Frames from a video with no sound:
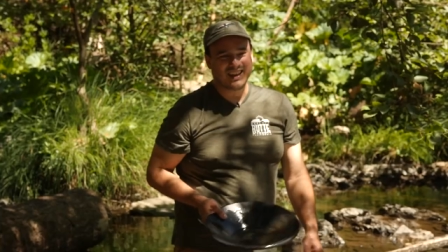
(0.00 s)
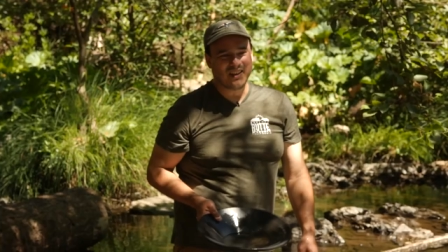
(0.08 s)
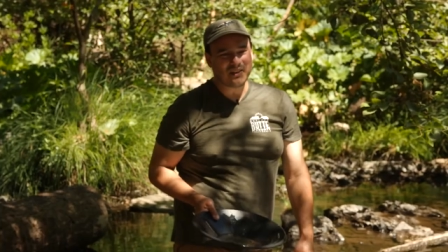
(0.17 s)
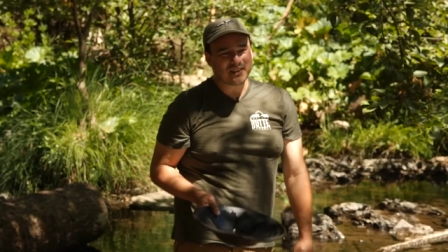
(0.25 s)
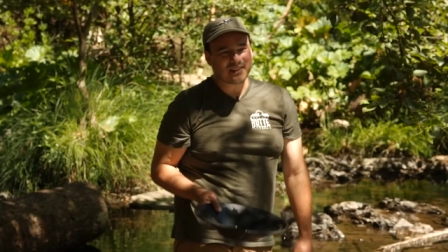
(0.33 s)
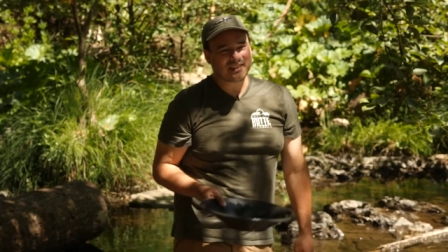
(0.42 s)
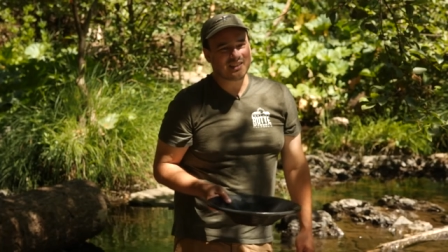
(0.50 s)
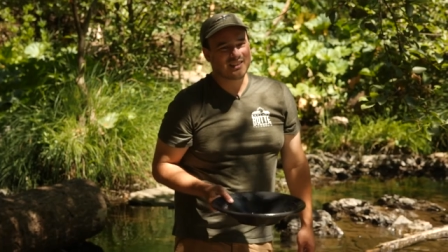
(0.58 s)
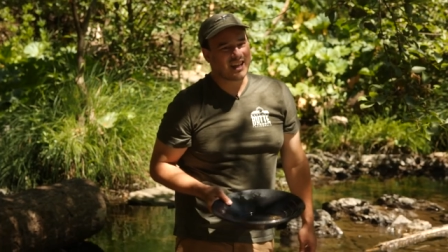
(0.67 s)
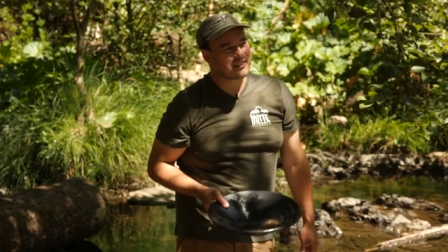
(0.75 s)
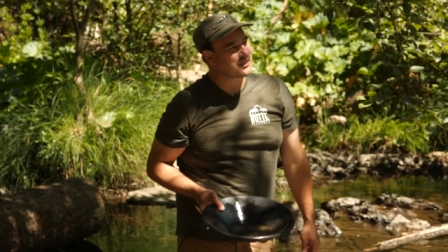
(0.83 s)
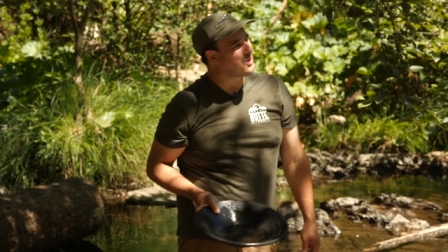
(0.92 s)
and there's still
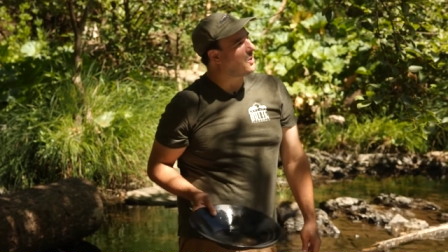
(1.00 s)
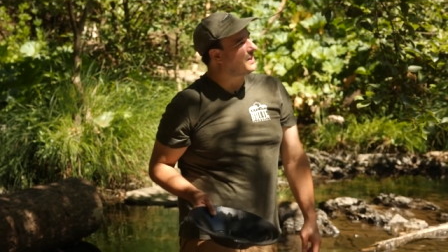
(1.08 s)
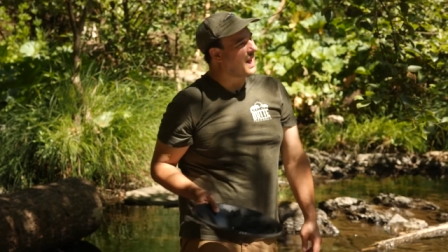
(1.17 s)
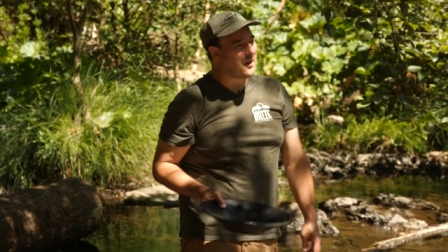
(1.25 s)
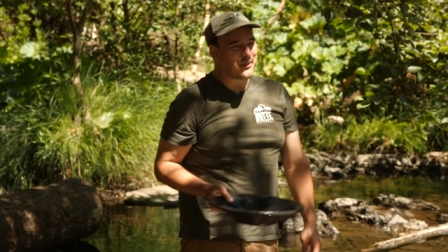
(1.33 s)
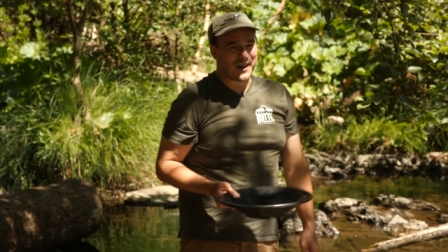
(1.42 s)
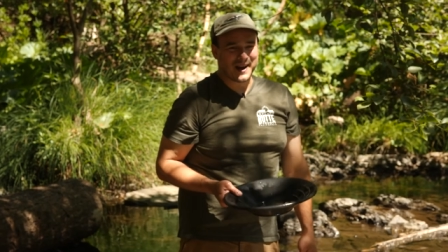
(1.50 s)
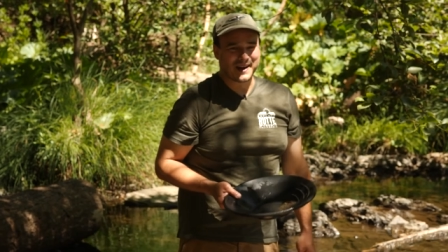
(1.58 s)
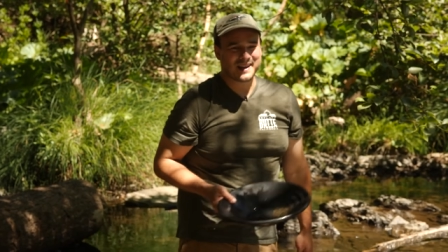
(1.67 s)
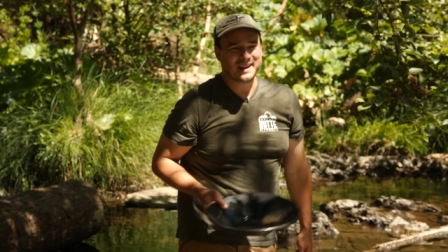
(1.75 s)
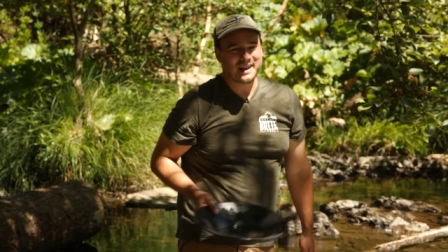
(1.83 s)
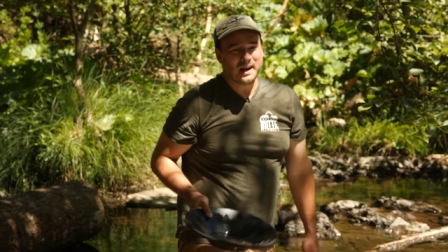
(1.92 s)
lots of gold out there.
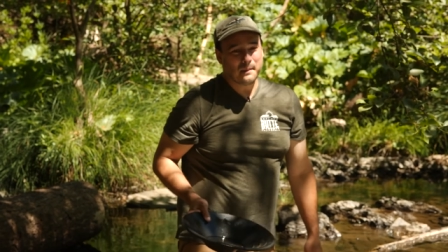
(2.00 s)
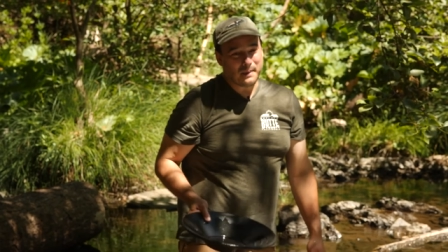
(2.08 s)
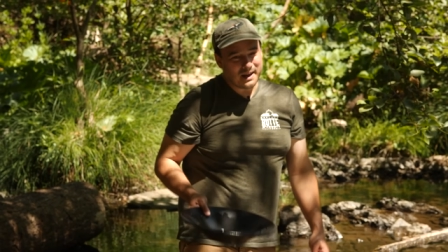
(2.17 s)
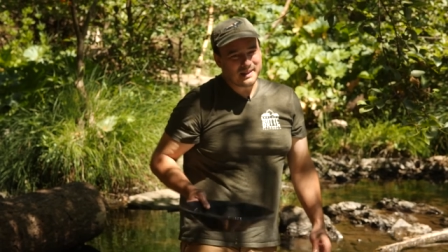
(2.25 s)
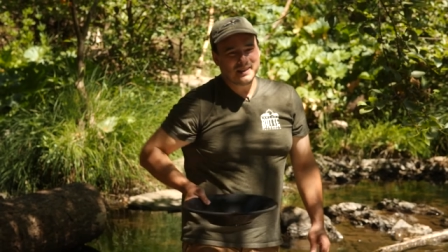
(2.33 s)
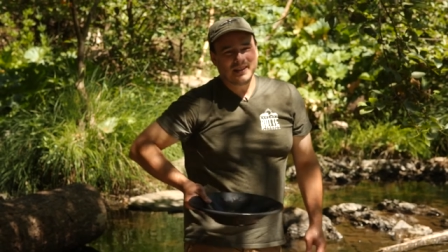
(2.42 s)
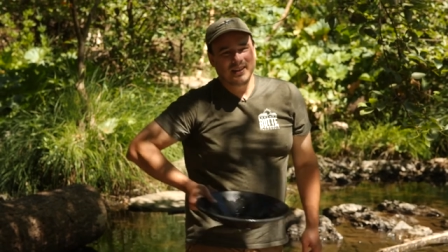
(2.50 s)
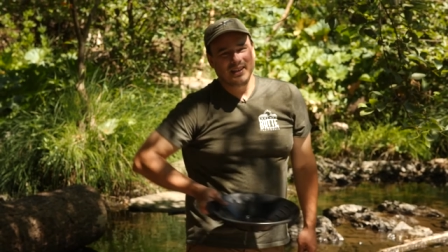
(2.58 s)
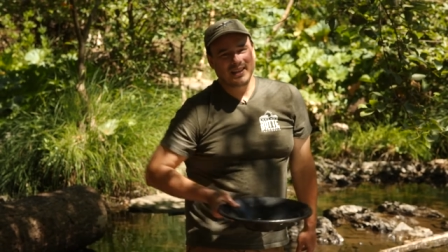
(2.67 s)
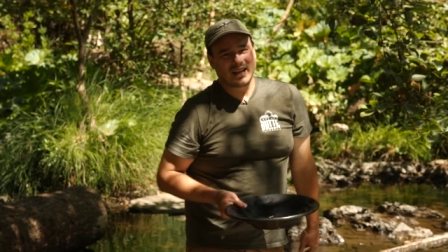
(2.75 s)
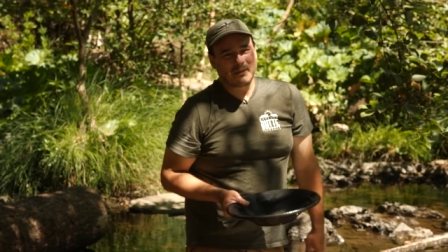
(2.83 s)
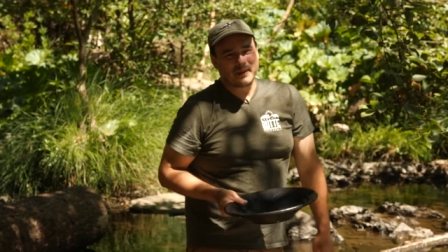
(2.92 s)
But
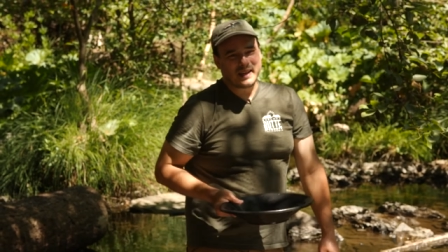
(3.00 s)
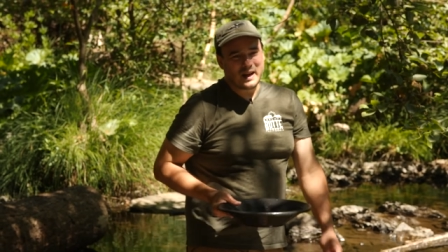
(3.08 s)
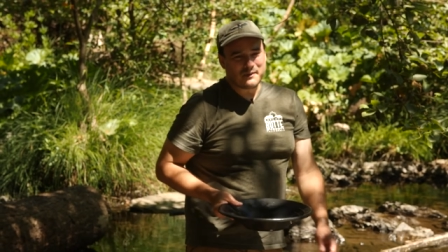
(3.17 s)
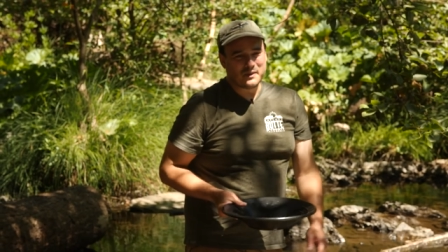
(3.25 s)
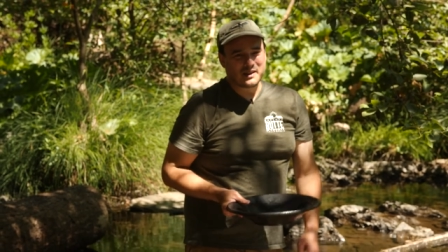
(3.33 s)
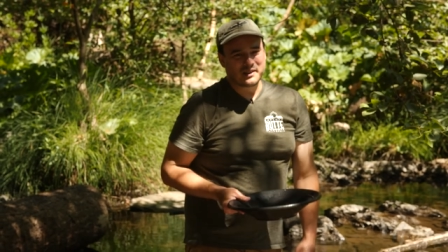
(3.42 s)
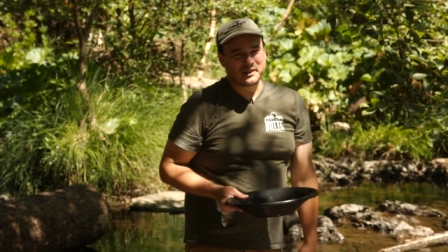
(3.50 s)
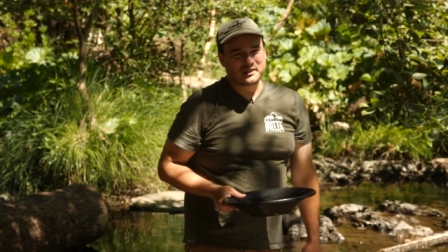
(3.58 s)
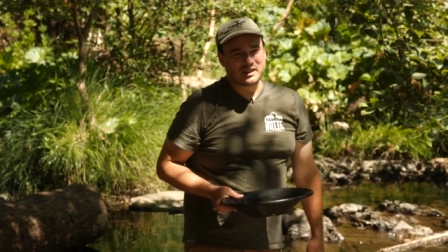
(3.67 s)
you gotta be careful because there's